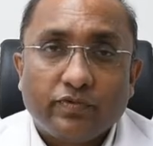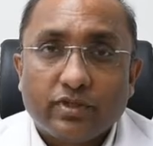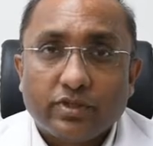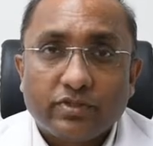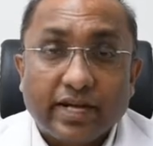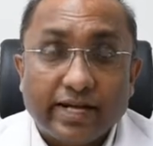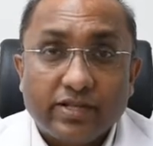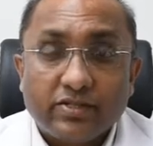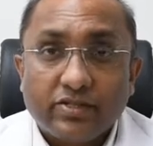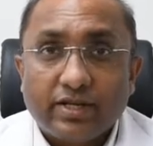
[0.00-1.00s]
the
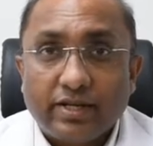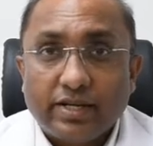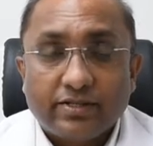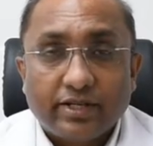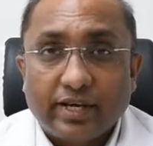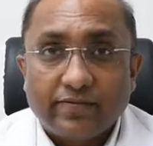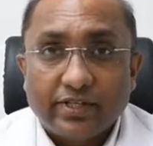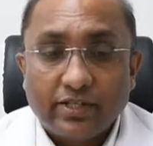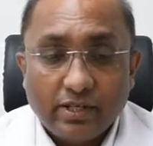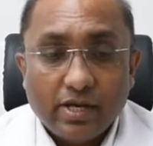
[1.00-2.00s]
sinuses and nasal cavity,